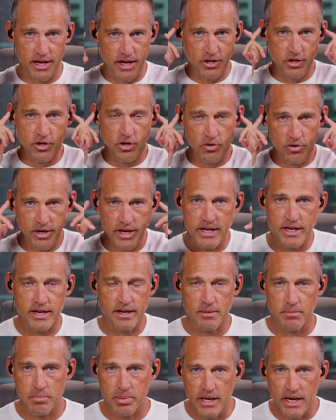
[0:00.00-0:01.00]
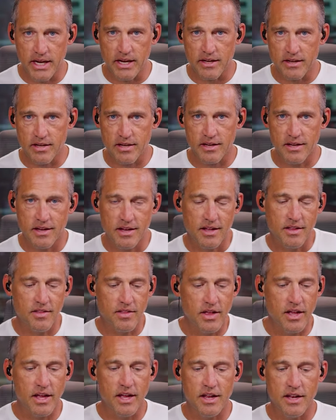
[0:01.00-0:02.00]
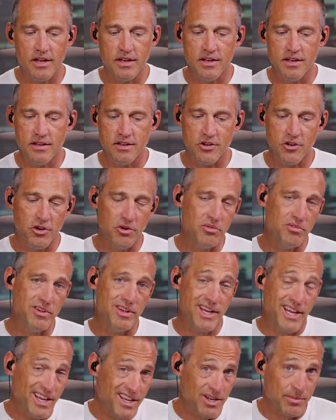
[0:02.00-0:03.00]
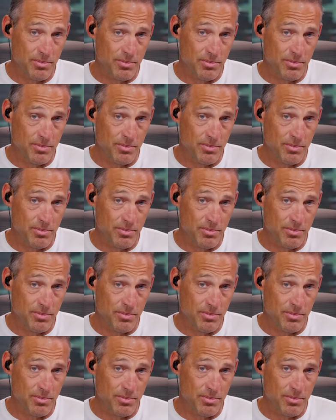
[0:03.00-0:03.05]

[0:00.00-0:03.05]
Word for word: and you don't need to compete, then you don't need to